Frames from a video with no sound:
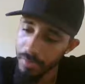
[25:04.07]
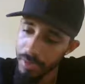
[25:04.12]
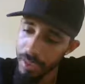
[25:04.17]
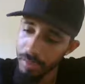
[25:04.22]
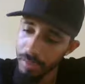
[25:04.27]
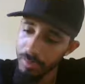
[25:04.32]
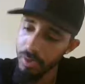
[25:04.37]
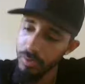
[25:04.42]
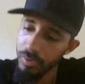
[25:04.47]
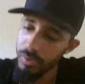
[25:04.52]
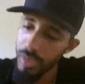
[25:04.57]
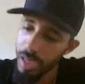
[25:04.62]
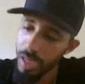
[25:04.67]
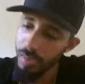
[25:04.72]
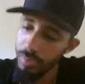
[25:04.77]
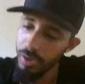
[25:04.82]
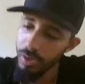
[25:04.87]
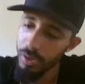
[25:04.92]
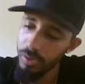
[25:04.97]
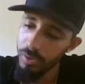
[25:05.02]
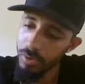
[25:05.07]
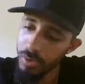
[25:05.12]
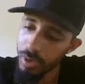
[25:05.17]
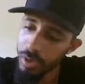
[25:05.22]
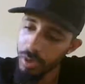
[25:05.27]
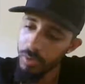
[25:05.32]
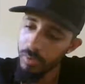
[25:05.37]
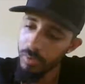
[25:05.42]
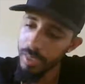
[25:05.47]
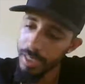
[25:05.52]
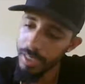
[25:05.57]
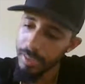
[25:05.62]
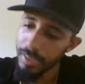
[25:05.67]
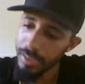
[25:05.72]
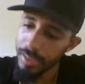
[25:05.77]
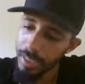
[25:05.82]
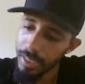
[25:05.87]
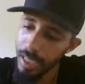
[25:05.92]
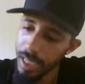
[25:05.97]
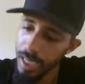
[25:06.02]
WW, we got
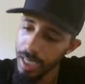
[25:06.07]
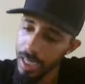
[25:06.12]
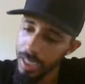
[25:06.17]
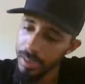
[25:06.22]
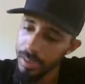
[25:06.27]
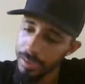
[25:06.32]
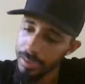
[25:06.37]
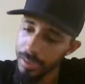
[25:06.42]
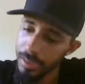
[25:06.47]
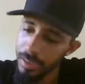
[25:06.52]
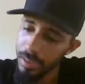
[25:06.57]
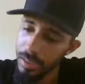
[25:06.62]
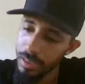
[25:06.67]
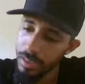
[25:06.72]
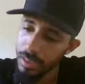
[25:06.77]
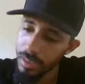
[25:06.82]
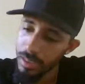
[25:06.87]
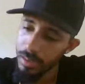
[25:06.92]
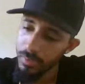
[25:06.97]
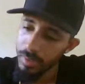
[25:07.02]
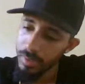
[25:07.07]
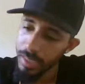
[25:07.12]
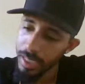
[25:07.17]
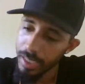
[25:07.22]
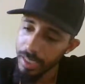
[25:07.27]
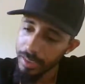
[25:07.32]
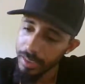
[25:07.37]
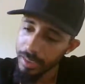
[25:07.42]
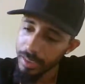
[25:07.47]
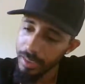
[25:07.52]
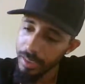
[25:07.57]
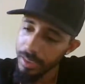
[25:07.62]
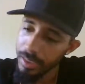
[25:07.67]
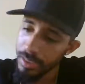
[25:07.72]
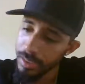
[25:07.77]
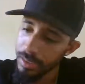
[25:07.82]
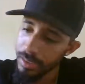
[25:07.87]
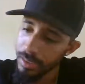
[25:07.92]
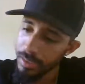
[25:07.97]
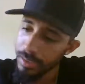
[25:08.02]
the loss. We got
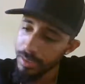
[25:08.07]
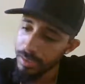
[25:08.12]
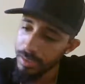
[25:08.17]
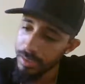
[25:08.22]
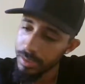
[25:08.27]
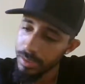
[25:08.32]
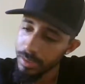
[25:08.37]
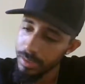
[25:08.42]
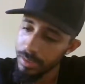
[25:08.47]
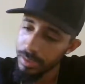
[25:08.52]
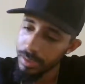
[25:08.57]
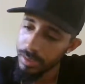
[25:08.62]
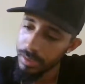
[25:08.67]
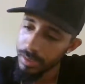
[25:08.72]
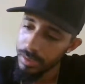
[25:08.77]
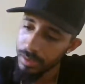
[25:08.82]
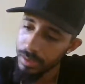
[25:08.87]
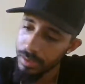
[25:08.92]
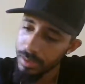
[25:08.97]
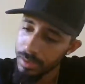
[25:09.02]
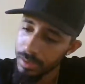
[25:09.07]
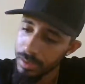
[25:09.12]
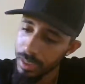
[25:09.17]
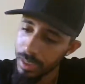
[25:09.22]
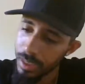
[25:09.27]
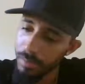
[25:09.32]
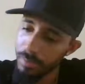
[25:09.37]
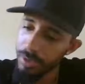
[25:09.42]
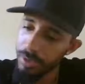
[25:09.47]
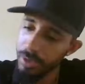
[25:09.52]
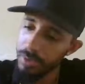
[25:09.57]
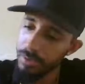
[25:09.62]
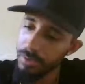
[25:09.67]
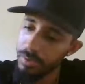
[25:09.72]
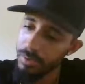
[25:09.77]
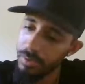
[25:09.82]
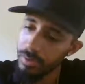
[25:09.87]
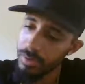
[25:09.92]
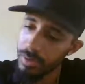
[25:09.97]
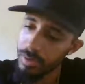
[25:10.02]
the
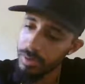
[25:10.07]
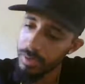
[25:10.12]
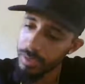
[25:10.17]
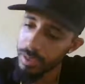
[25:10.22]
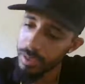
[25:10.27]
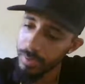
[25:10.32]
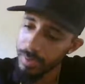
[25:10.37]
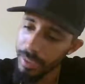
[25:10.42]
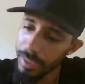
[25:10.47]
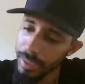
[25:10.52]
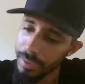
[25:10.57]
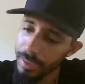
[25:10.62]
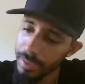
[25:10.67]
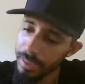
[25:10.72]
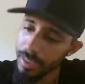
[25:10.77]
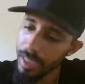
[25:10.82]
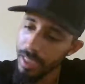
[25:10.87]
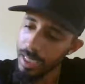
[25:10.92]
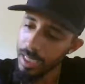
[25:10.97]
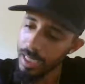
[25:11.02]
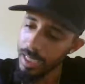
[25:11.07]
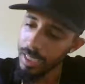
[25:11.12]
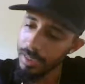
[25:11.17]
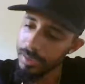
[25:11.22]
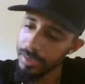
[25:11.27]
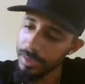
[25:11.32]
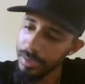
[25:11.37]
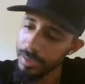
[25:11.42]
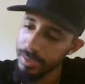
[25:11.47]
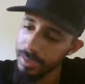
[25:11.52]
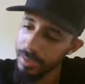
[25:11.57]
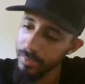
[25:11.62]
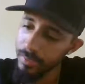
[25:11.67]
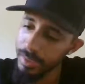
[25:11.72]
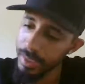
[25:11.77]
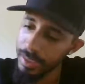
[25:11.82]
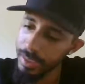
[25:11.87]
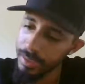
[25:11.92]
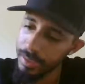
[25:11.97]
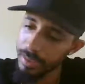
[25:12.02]
W, then we got the loss, then
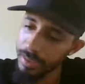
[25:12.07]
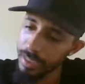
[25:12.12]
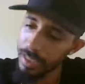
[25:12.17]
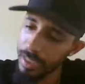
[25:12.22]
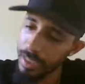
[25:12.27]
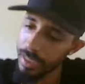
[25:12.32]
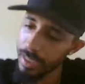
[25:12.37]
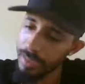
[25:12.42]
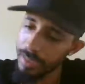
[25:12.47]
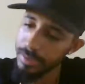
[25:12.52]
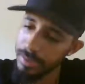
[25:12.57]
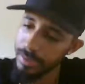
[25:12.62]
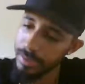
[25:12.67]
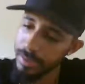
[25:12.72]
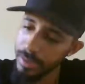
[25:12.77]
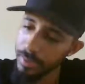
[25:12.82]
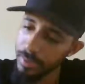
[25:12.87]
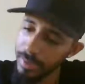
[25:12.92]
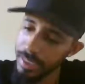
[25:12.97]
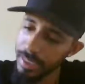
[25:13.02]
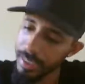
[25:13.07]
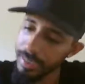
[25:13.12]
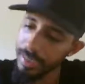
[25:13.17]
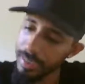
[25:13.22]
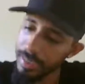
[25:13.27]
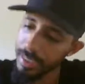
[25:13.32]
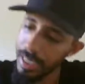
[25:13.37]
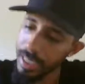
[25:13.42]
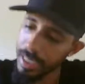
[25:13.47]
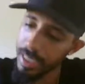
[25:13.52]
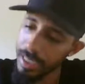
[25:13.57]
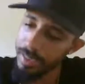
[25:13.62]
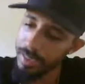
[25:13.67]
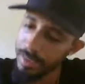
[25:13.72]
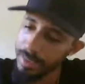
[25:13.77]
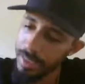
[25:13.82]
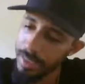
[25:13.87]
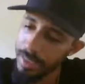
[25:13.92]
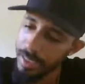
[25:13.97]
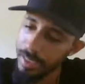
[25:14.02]
we got the loss, then we got the loss,
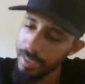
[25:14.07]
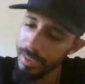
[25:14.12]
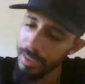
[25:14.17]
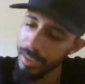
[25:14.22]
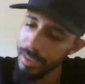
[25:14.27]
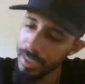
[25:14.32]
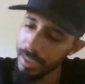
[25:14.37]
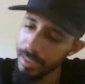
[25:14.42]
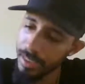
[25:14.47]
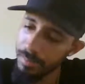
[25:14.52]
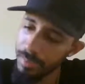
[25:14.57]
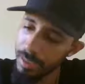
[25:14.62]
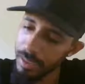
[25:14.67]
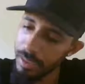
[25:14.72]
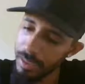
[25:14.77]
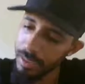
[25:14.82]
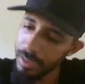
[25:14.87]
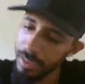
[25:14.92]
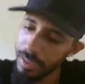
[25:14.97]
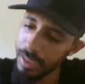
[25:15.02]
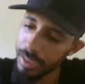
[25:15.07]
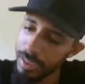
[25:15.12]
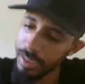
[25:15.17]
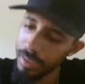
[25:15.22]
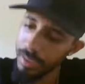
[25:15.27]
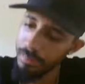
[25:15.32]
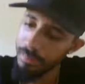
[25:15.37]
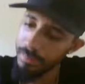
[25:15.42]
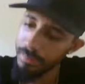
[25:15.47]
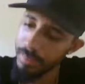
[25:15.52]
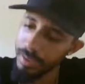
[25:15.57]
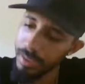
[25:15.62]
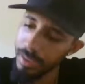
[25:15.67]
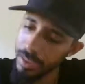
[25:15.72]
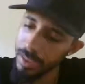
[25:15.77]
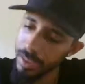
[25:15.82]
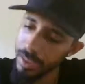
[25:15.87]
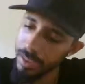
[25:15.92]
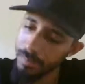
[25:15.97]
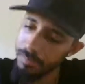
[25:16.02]
dub, dub,
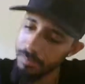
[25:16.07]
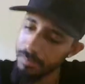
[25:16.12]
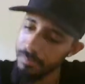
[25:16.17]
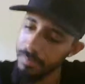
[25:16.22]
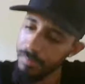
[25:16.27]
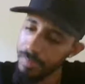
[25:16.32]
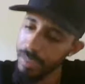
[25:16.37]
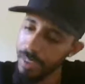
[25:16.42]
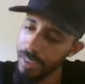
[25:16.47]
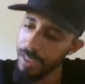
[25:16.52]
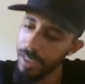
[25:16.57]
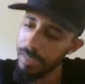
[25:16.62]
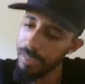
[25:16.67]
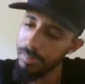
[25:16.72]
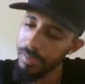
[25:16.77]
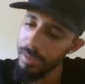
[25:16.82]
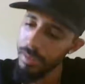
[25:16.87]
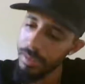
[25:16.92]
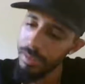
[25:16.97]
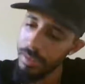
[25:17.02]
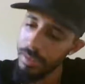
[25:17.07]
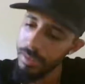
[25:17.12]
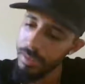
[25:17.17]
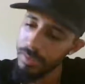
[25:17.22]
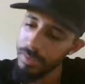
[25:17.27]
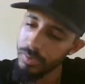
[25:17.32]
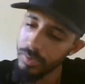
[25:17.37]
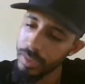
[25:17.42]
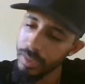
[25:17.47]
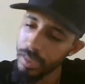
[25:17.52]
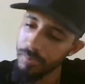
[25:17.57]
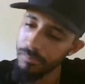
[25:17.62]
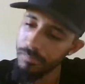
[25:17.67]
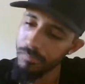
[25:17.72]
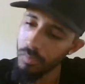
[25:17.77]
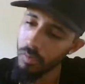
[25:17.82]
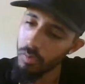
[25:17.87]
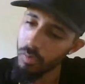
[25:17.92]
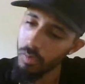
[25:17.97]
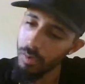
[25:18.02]
dub, dub. So we got
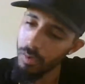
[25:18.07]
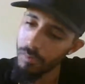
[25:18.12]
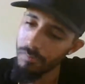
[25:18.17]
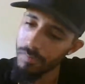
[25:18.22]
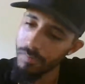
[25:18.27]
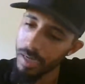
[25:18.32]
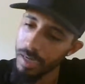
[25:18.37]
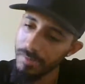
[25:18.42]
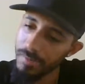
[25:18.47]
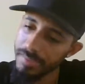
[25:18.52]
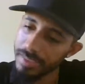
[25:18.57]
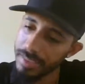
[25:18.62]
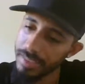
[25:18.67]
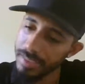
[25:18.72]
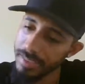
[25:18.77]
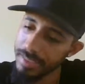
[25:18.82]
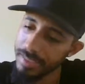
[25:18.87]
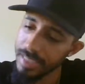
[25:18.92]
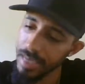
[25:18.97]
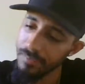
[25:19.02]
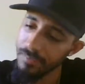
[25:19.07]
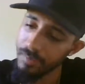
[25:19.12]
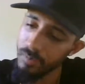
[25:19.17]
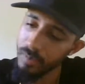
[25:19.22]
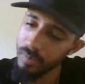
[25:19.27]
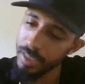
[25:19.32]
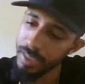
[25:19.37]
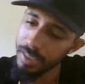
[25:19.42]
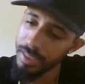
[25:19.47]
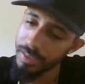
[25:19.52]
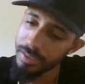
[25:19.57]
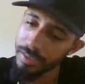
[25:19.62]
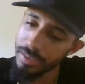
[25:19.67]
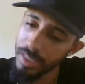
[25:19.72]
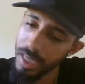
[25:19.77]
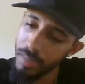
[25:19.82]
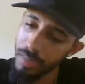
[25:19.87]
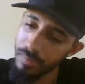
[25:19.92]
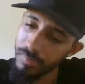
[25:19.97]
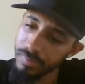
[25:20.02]
4, 5, 6, 7 wins,
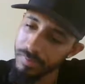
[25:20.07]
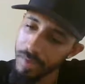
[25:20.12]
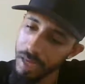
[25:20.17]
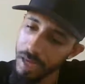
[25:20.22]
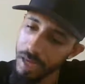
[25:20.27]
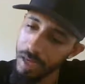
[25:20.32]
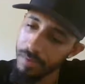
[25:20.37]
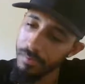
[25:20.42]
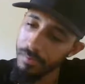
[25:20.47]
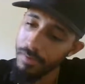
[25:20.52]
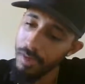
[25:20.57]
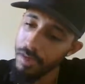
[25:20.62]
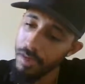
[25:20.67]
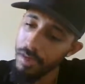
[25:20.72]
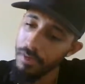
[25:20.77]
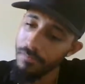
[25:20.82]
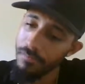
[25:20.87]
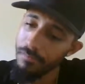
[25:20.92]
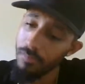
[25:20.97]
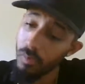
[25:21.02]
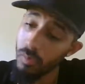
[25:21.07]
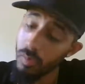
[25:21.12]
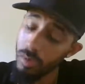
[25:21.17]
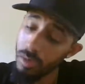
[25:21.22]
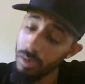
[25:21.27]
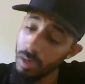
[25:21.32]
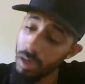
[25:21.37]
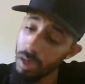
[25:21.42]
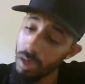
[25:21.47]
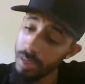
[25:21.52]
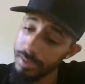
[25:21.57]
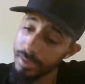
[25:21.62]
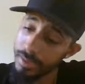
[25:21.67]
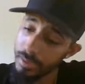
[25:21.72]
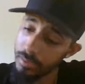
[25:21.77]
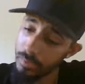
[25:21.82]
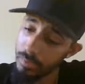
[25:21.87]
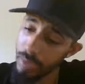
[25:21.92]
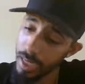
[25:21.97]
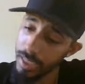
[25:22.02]
and we've got 4
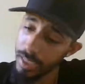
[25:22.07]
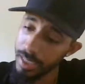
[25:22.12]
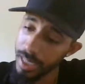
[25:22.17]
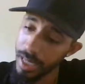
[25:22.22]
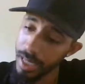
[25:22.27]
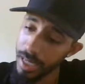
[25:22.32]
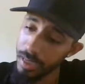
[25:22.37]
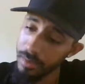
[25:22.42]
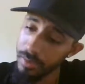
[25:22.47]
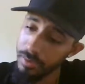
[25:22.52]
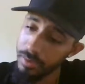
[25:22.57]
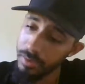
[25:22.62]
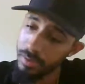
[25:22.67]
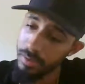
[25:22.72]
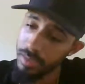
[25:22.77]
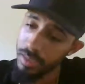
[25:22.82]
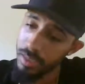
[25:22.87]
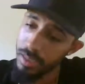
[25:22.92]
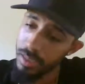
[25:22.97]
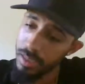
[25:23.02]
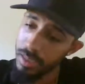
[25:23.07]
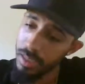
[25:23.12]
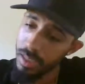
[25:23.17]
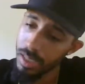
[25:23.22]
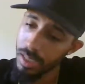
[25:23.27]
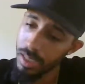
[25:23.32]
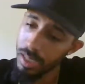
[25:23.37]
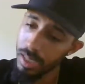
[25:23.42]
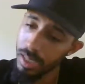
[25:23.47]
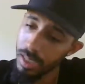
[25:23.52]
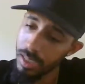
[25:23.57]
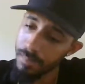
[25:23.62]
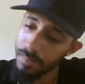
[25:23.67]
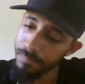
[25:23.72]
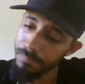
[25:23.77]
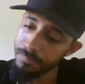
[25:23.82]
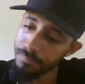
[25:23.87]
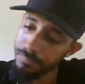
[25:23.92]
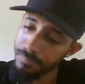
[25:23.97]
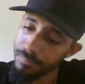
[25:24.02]
losses right now.
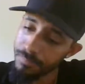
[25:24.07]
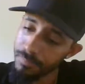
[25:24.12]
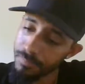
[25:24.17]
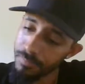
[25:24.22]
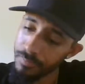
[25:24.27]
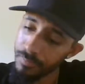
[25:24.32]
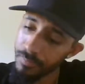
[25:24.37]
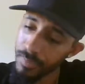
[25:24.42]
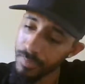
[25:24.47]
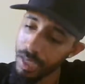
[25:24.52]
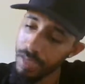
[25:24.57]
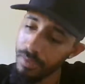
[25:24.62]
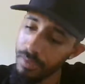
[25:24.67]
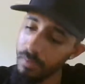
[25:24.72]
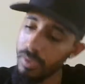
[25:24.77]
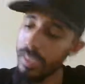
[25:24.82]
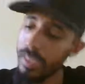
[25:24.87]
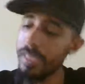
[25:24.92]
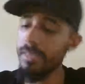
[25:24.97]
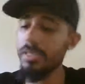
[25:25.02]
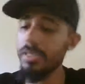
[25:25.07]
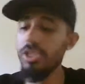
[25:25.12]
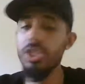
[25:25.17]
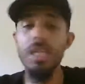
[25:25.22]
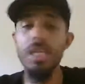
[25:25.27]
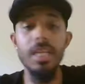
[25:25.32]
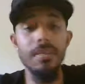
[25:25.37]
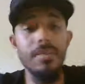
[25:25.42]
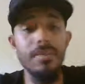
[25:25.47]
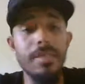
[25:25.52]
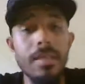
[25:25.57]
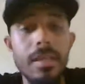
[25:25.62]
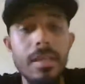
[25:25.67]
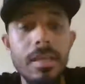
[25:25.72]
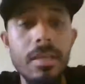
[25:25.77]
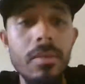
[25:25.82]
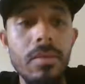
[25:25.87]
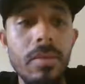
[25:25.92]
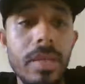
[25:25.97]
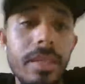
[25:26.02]
And then we hit the Chiefs.
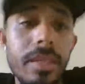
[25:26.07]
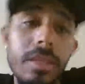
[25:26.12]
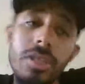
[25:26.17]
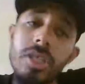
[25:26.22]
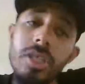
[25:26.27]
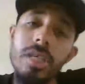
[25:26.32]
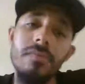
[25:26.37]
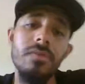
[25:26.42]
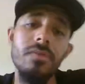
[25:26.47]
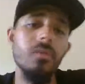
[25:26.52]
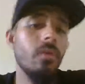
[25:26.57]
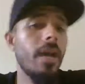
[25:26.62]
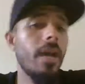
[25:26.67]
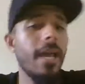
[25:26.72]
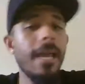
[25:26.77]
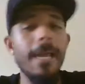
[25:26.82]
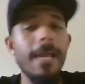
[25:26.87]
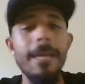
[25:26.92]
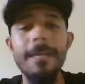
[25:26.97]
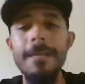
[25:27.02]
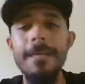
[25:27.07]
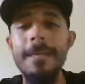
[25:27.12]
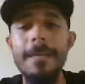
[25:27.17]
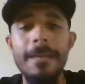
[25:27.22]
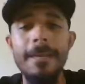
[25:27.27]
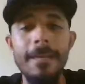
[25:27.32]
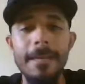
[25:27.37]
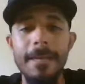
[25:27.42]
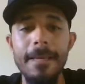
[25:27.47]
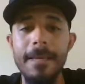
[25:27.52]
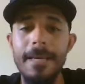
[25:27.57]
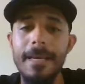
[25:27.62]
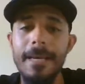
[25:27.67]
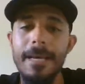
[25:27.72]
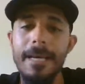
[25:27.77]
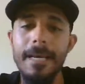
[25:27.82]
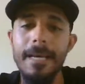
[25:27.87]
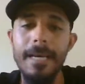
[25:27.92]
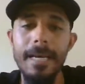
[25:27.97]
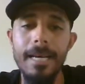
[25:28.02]
We hit the Chiefs away.
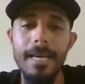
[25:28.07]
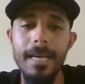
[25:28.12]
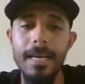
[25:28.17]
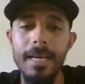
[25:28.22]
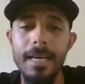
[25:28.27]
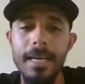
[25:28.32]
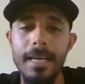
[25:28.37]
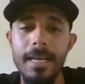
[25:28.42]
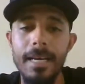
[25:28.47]
No.